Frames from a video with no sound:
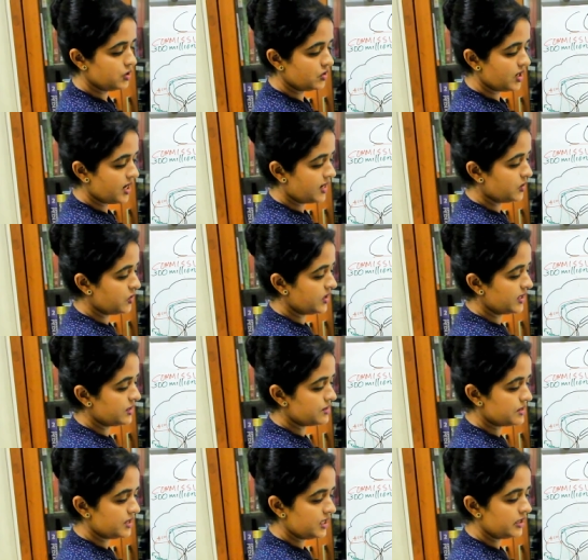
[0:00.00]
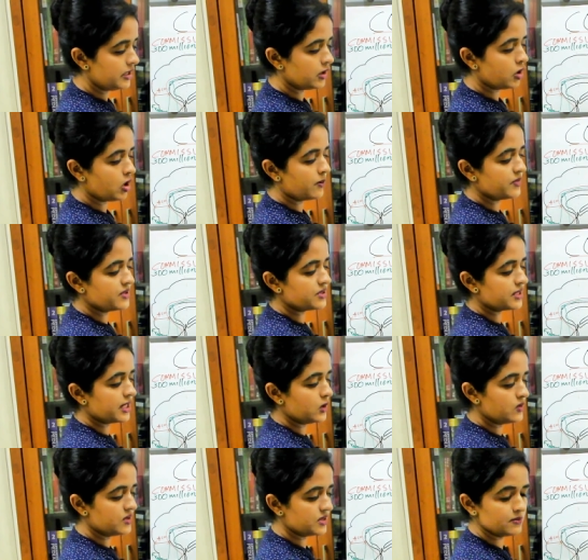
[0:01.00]
You, you can see the corpus
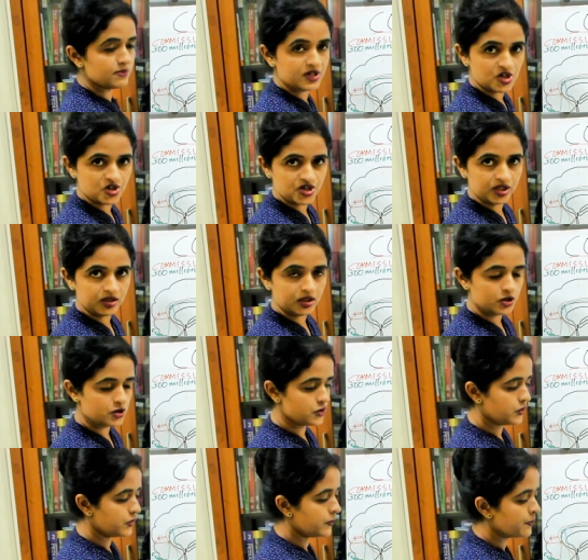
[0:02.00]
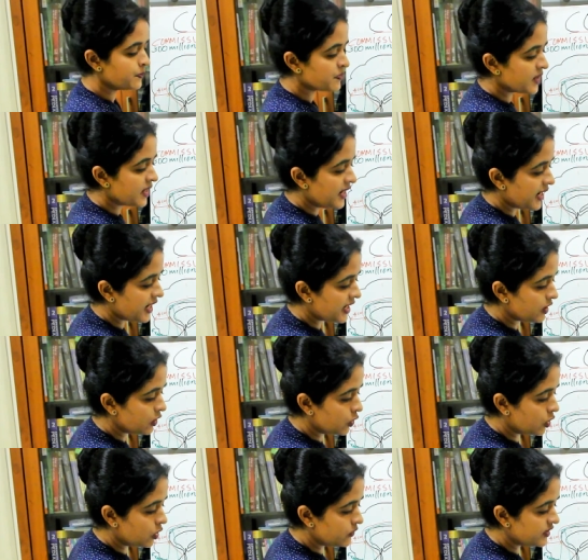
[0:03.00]
callosum bridging the two
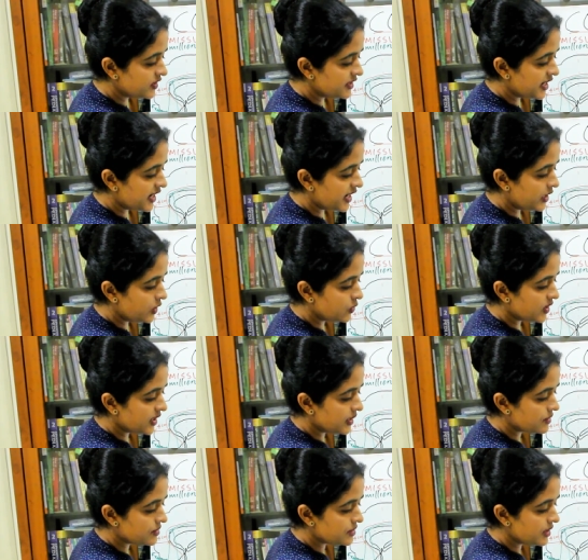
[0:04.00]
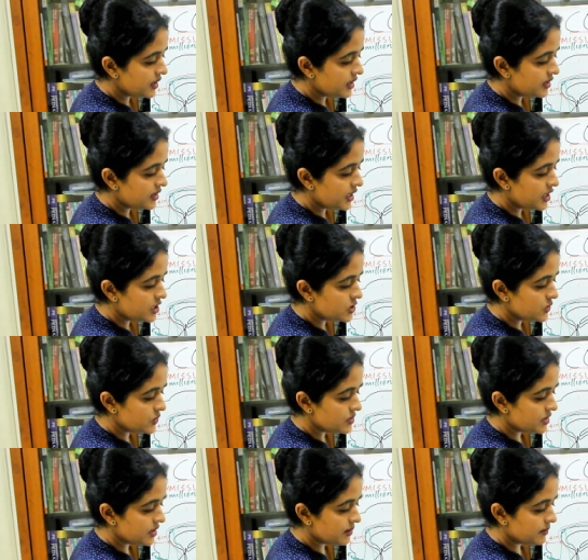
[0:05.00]
and over that you can see the
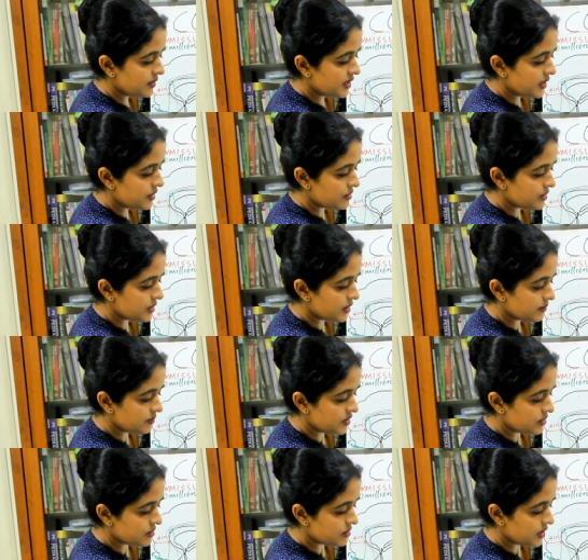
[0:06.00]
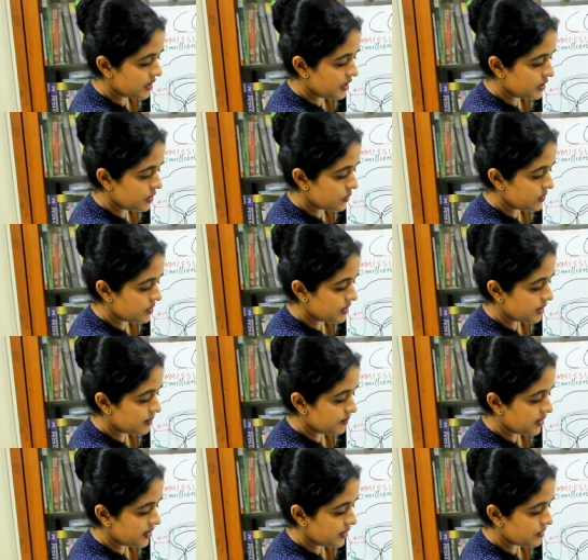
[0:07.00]
indusium griseum This is the
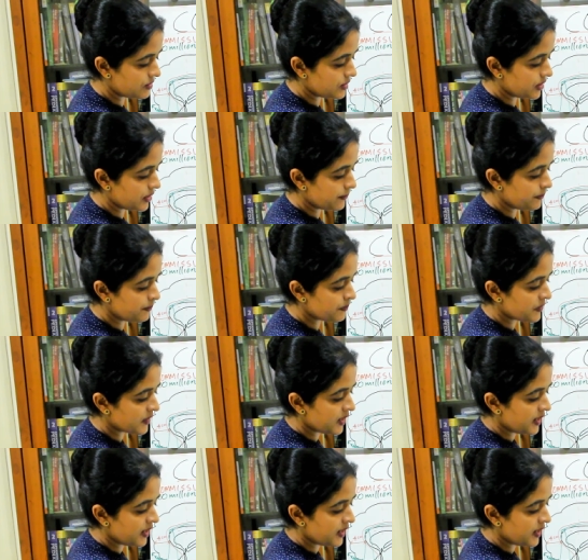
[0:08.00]
indusium griseum